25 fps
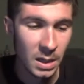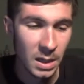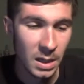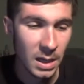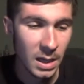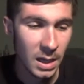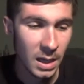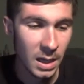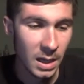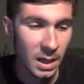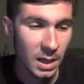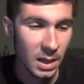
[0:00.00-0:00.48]

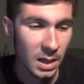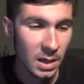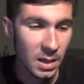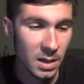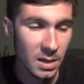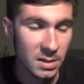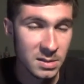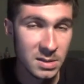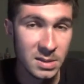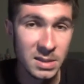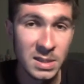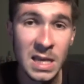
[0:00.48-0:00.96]
uh,
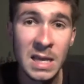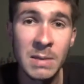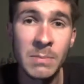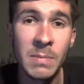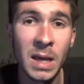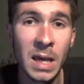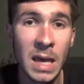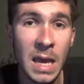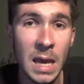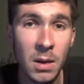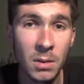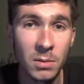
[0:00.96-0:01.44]
a Steam
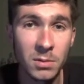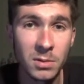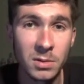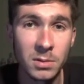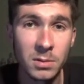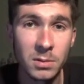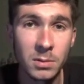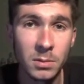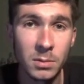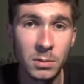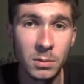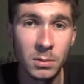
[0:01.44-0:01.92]
account,
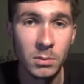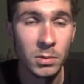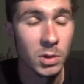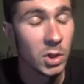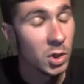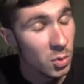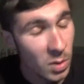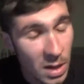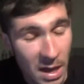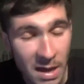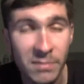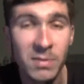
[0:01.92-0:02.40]

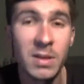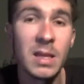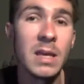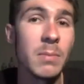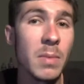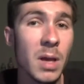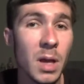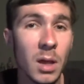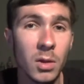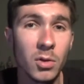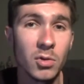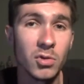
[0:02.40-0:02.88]
you have an
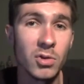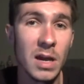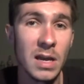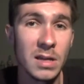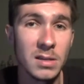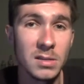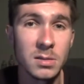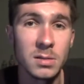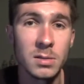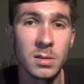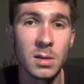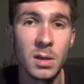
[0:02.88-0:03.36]
email
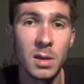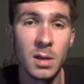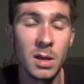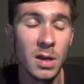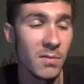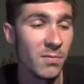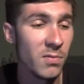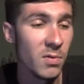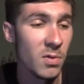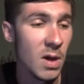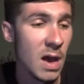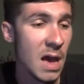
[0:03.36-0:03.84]
address.
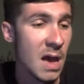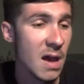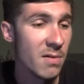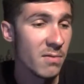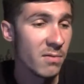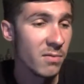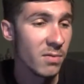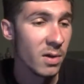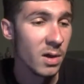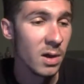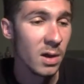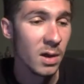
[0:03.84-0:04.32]
If you
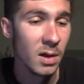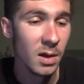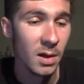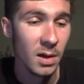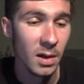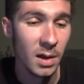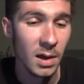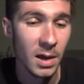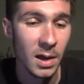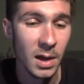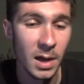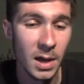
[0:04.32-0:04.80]
have
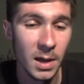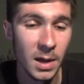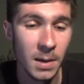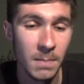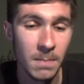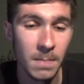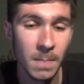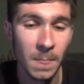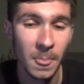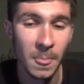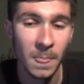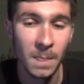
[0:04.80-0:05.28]

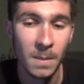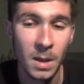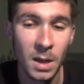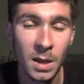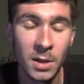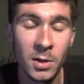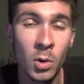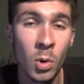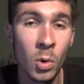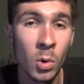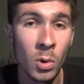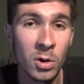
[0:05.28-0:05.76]
um,
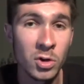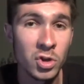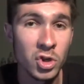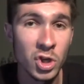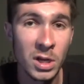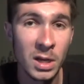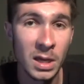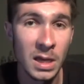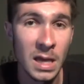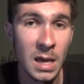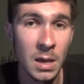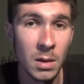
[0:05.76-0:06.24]
an
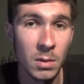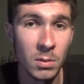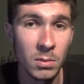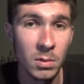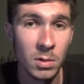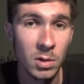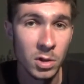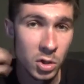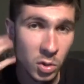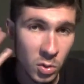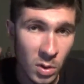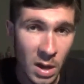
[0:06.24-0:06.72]
Origin account,
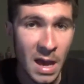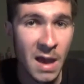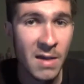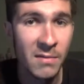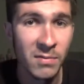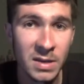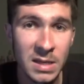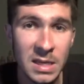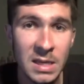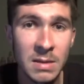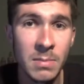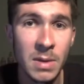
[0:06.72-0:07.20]
you have
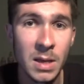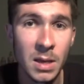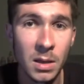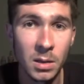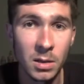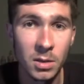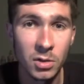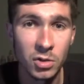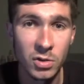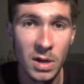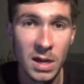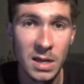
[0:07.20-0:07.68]
an
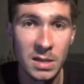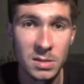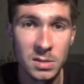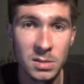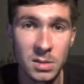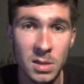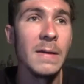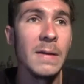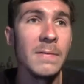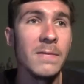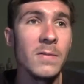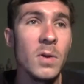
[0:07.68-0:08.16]
email
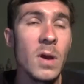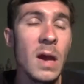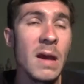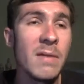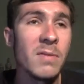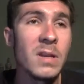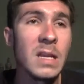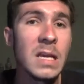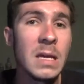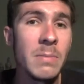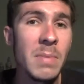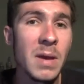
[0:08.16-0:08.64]
address. If you
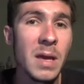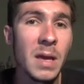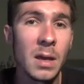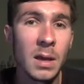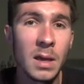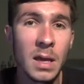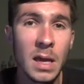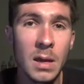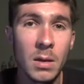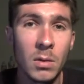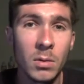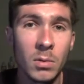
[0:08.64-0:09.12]
have an eBay
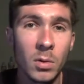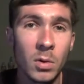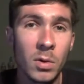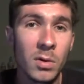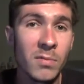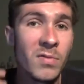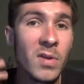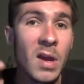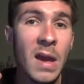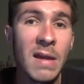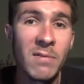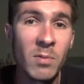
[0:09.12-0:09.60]
account, or
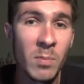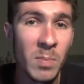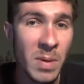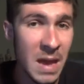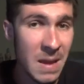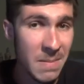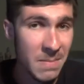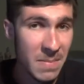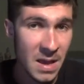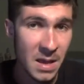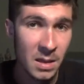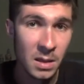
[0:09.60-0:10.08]
if you have a
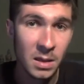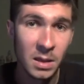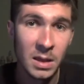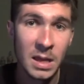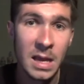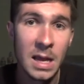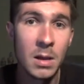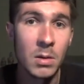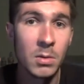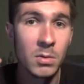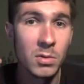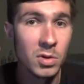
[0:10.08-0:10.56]
PayPal
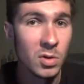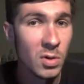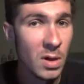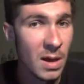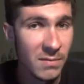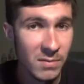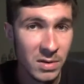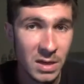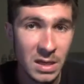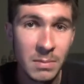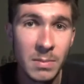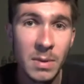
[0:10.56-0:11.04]
account, you
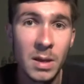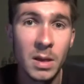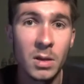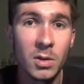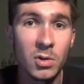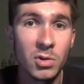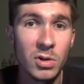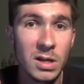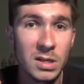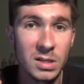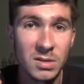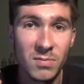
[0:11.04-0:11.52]
have an email
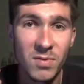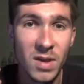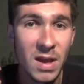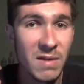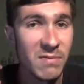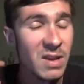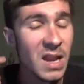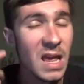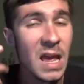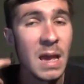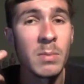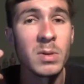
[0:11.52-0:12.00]
address. If you
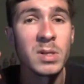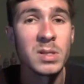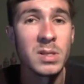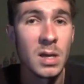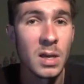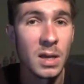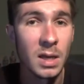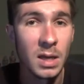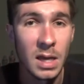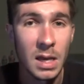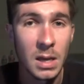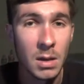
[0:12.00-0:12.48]
have an
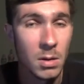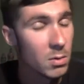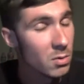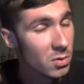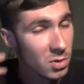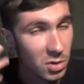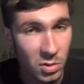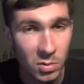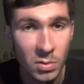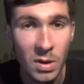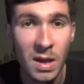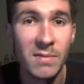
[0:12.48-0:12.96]
Amazon account,
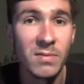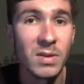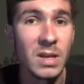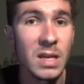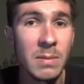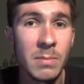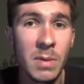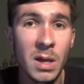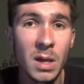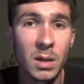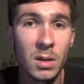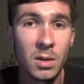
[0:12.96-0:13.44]
you have an
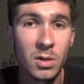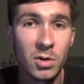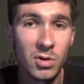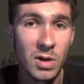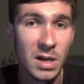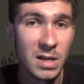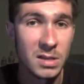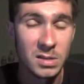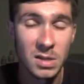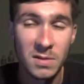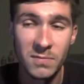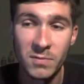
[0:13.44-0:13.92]
email
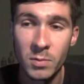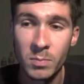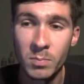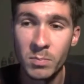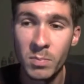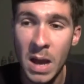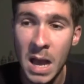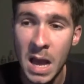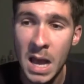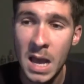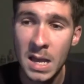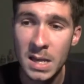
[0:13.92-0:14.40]
address. If you
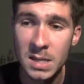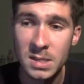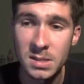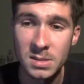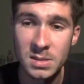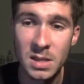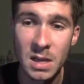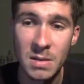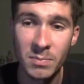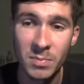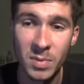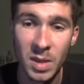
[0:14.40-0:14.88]
buy
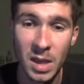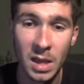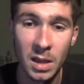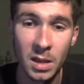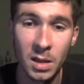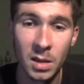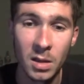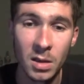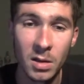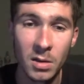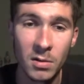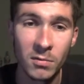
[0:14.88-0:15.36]

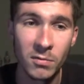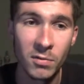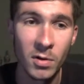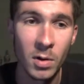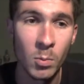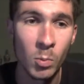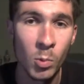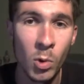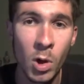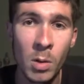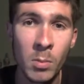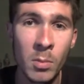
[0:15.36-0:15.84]
something
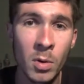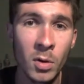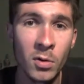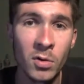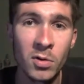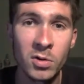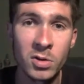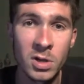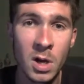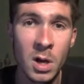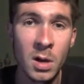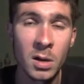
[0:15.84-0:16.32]
from Walmart
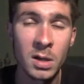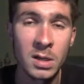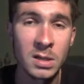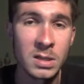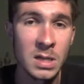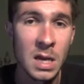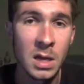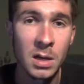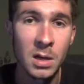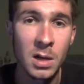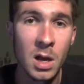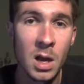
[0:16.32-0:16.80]
or Target
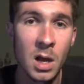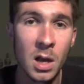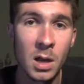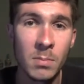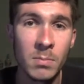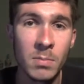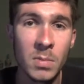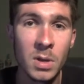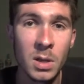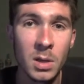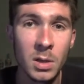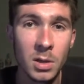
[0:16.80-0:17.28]
dot
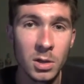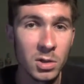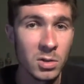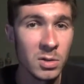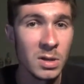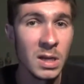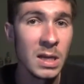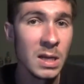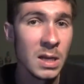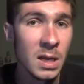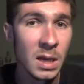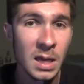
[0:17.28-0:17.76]
com, you
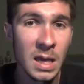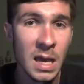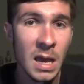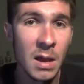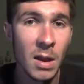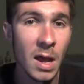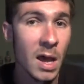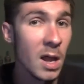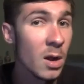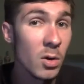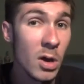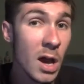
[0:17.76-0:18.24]
need an
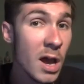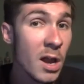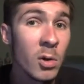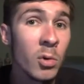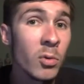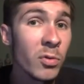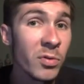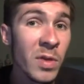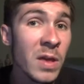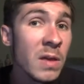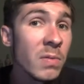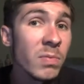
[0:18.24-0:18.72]
account. I don't, I
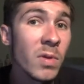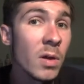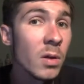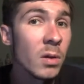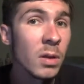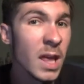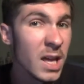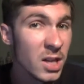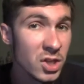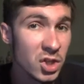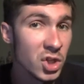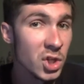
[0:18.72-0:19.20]
don't think they'll
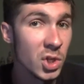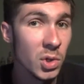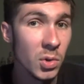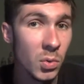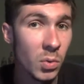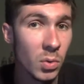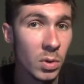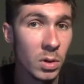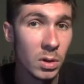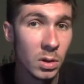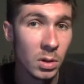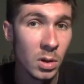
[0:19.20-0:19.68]
let
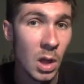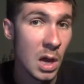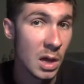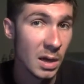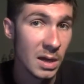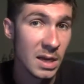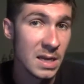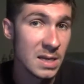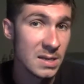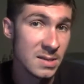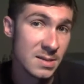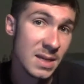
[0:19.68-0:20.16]
you
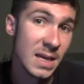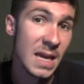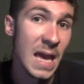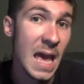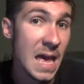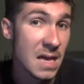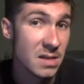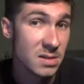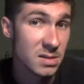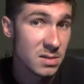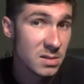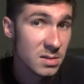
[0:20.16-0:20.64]
log in as a
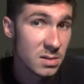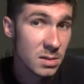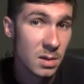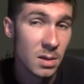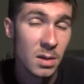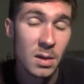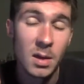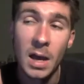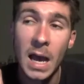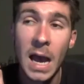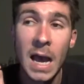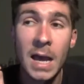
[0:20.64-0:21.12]
guest.
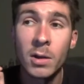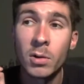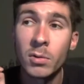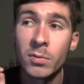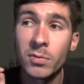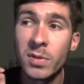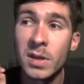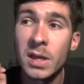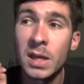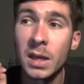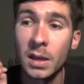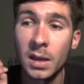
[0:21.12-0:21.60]
I
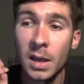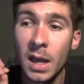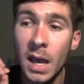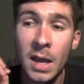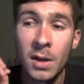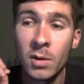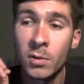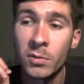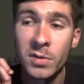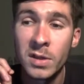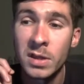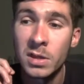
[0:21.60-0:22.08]
don't think
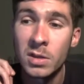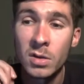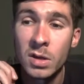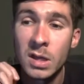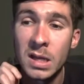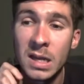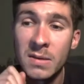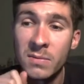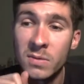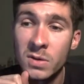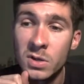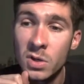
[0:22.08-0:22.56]
I don't think you
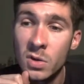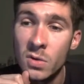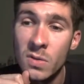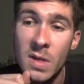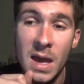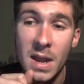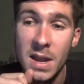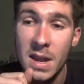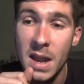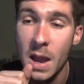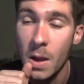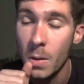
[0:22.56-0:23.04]
can even do
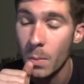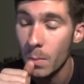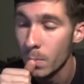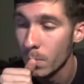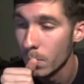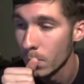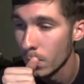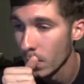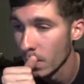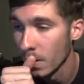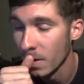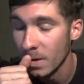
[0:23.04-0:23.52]
that now.
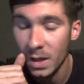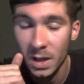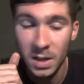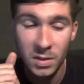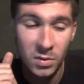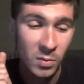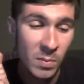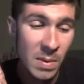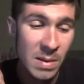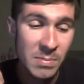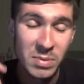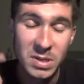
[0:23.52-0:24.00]
Uh,
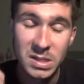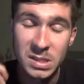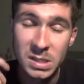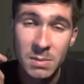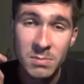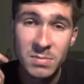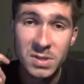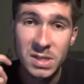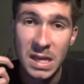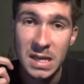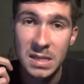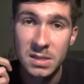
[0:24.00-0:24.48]
there might be
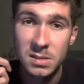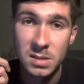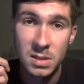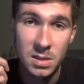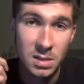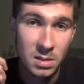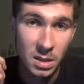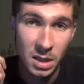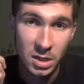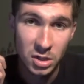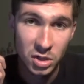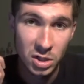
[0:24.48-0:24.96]
some sites
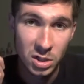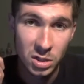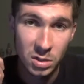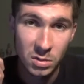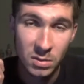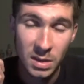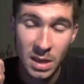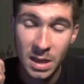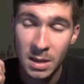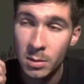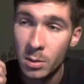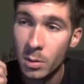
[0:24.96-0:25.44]
that let you do
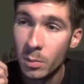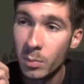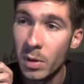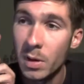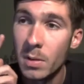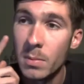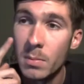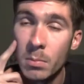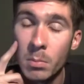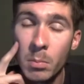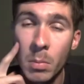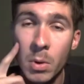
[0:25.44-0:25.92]
that,
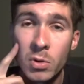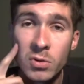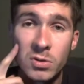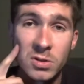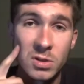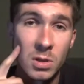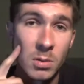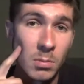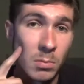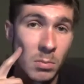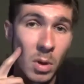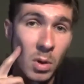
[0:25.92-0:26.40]
but
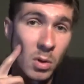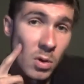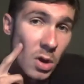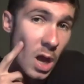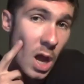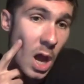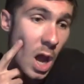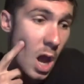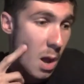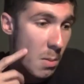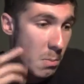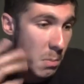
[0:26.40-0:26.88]
most mo
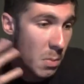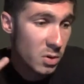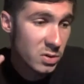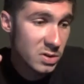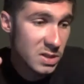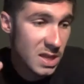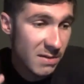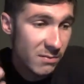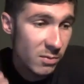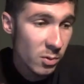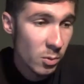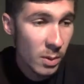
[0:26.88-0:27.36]

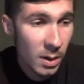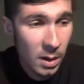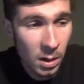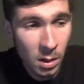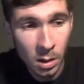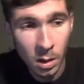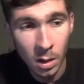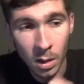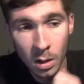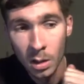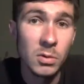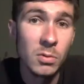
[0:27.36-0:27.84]
most
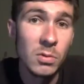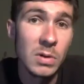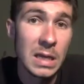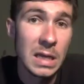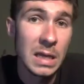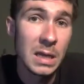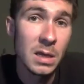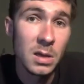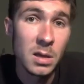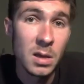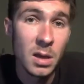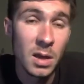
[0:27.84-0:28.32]
everywhere you
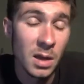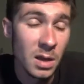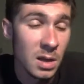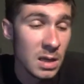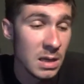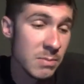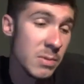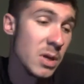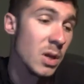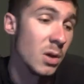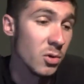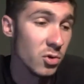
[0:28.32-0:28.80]
need an
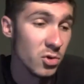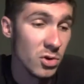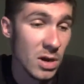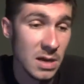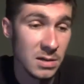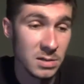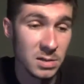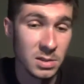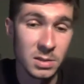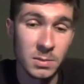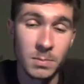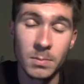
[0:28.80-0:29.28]
email
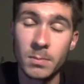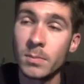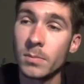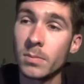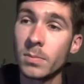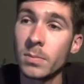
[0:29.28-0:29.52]
address.